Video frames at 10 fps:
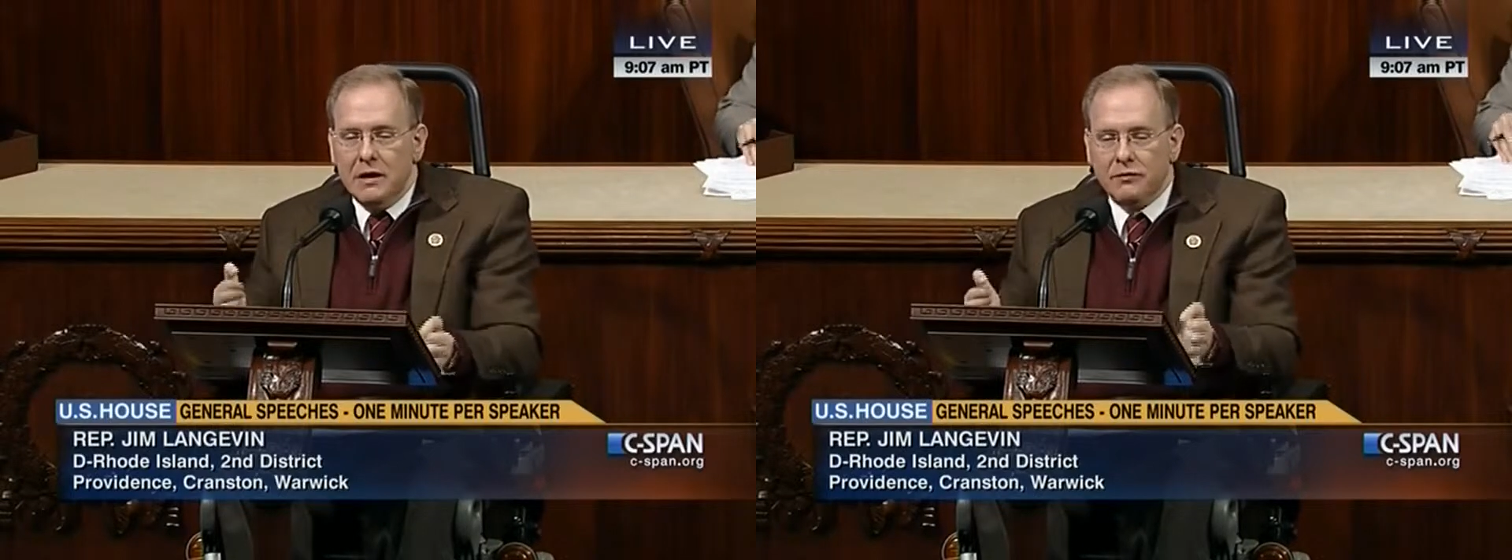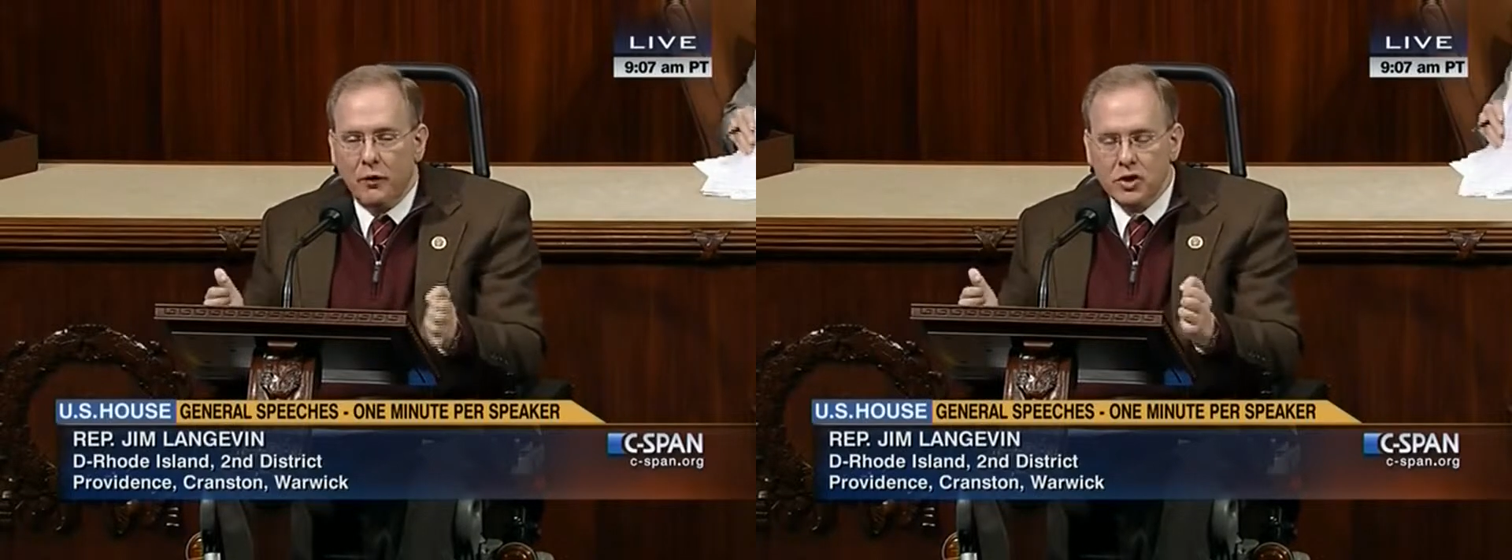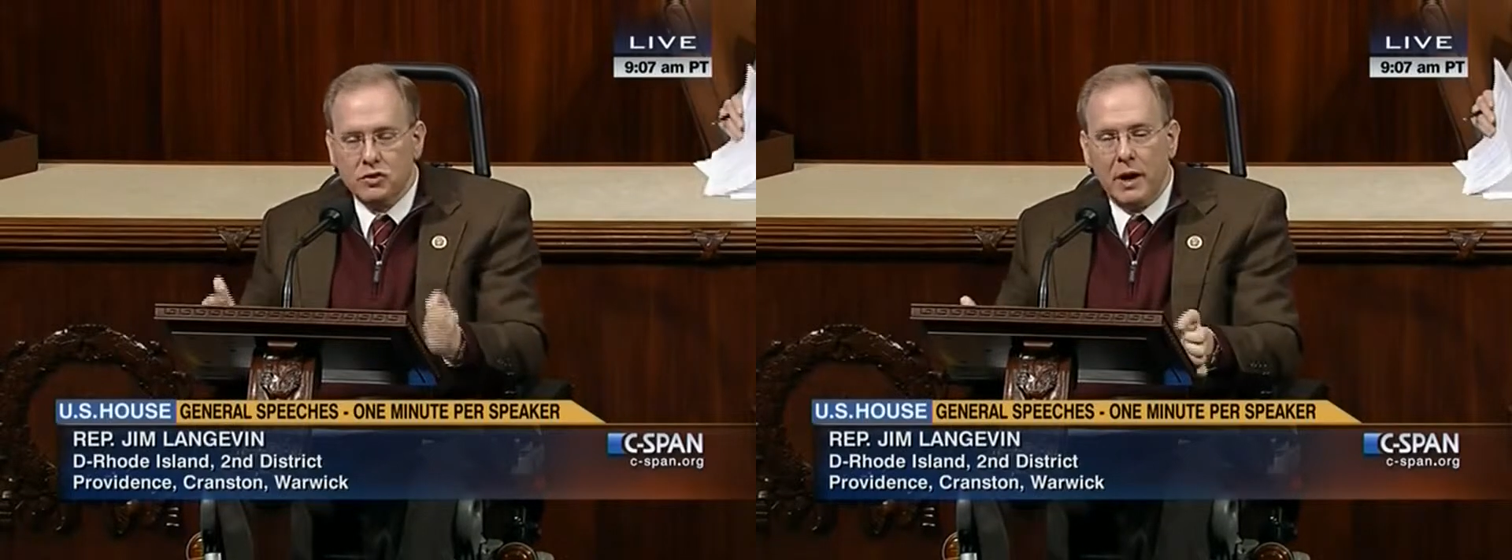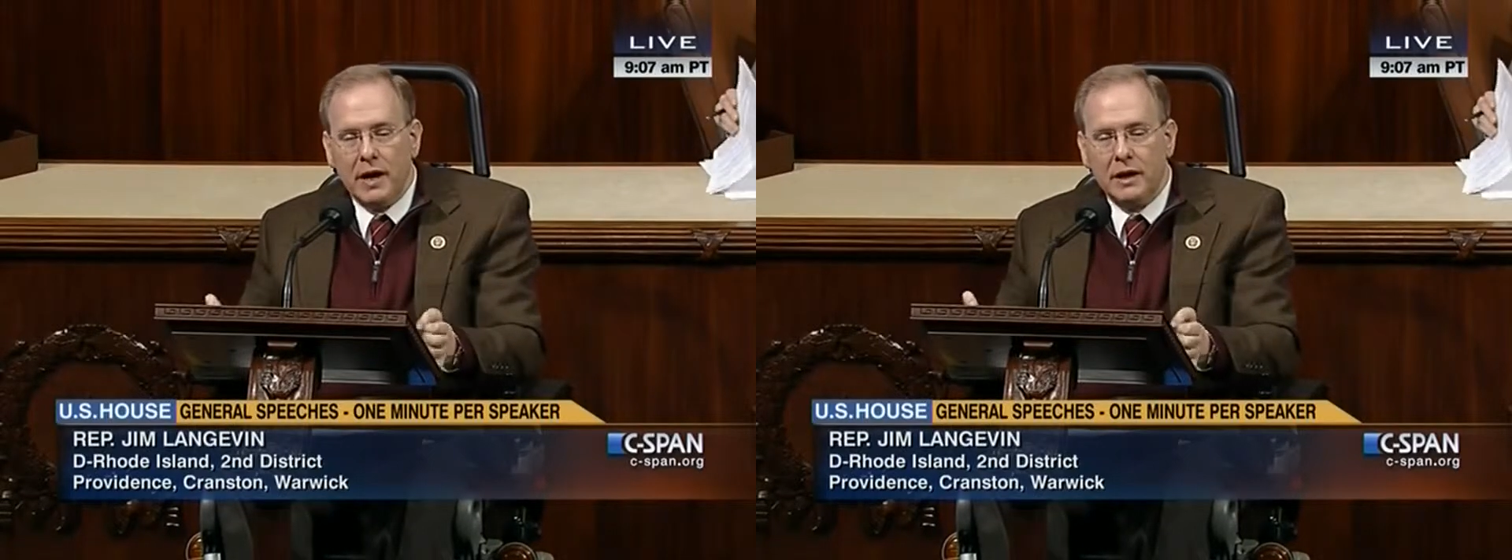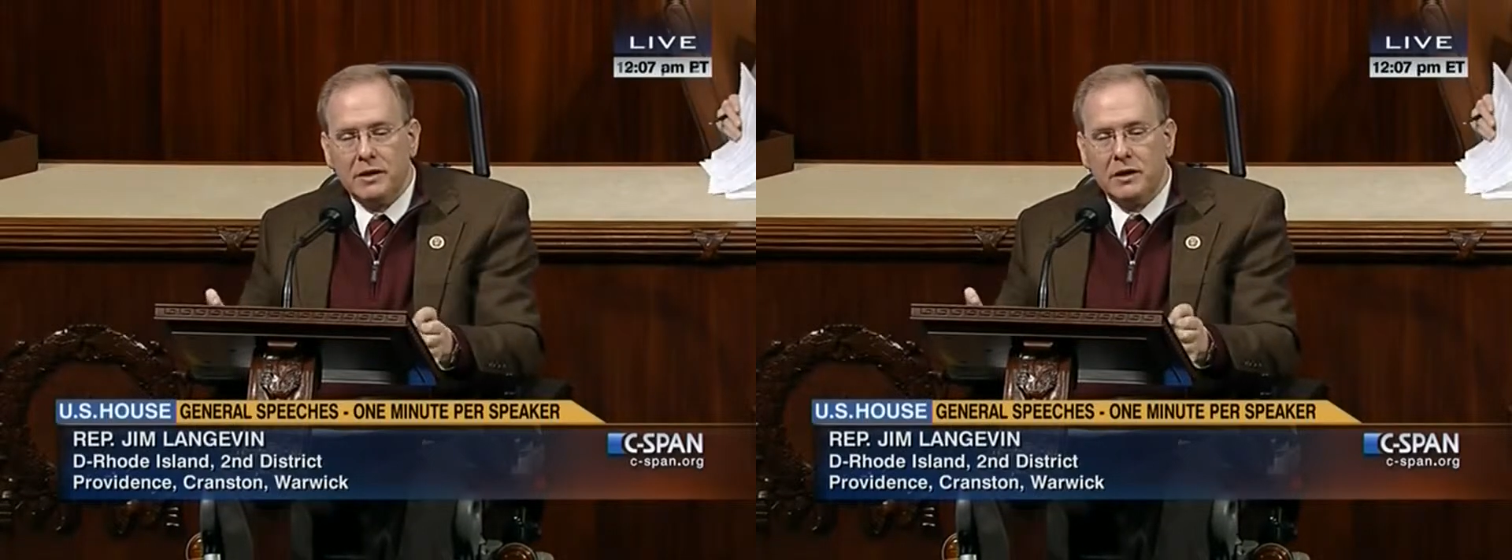
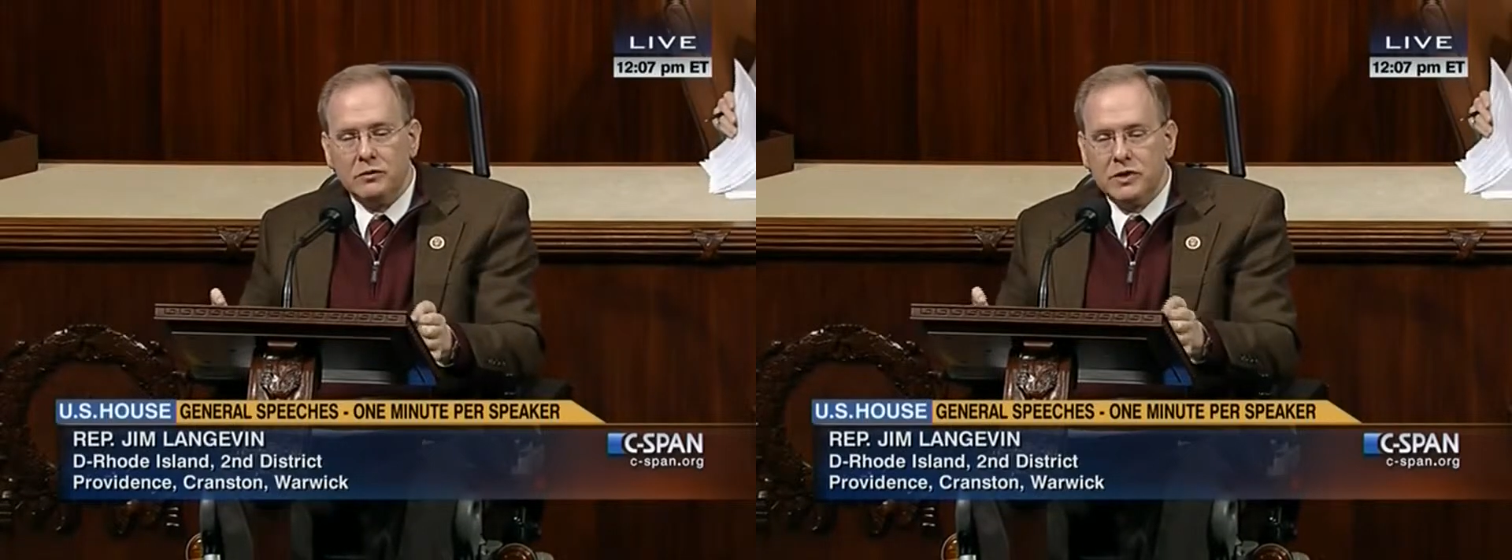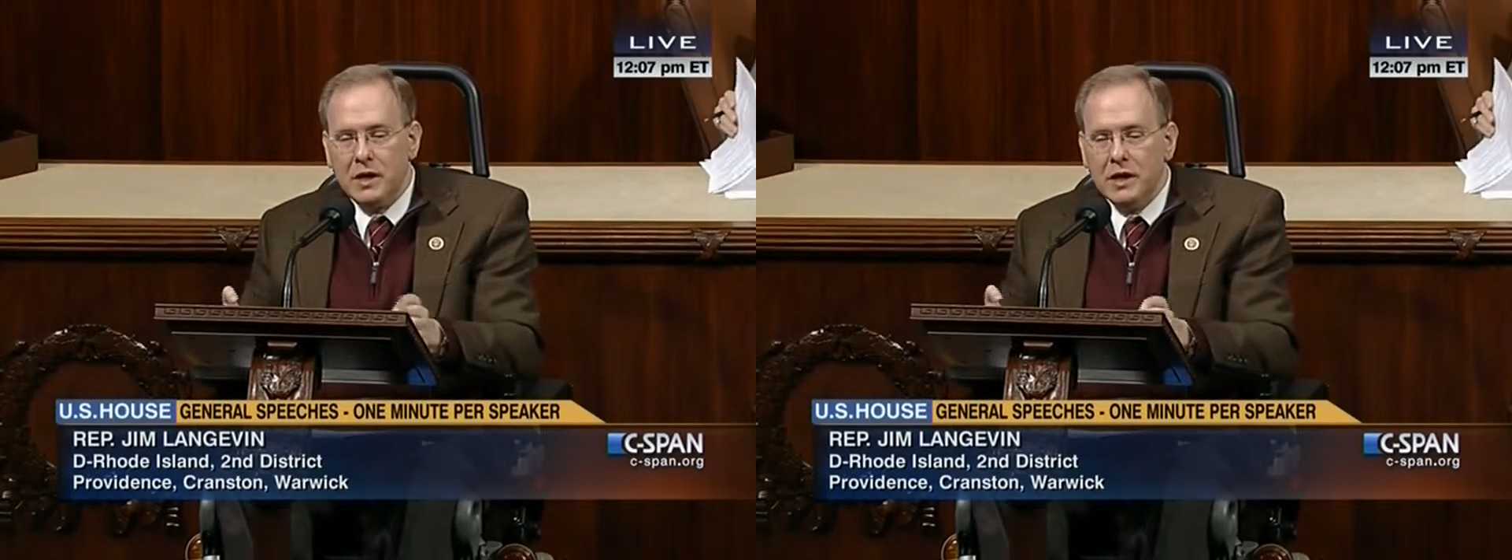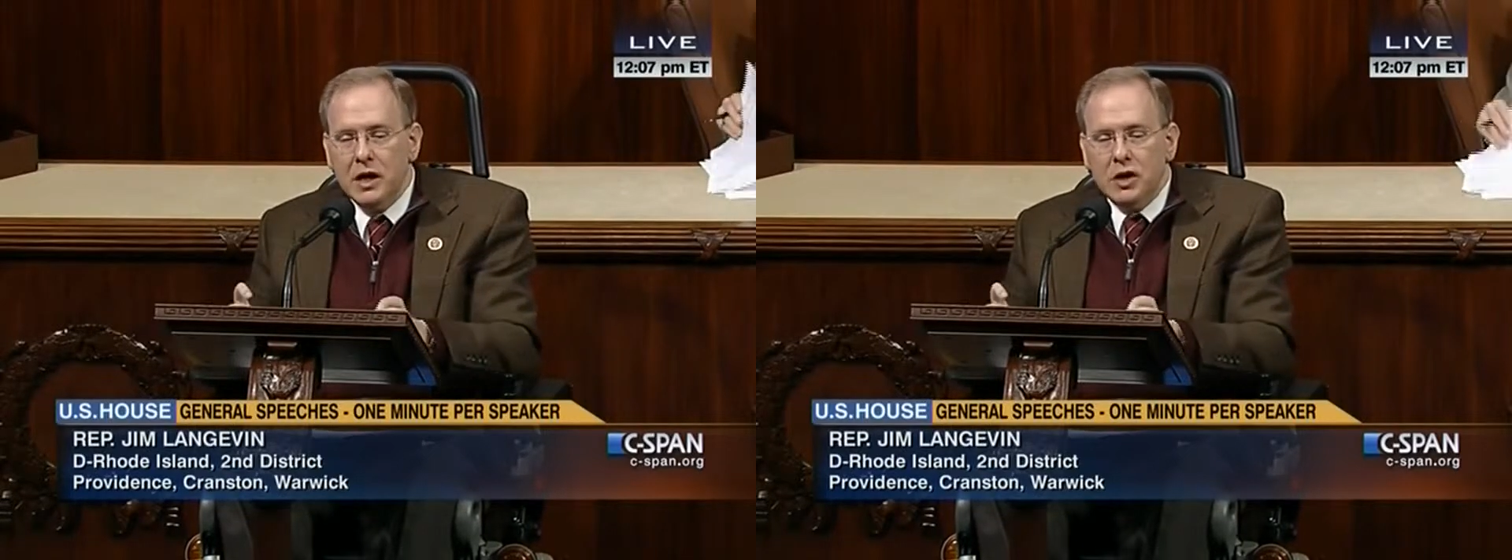frustrating to see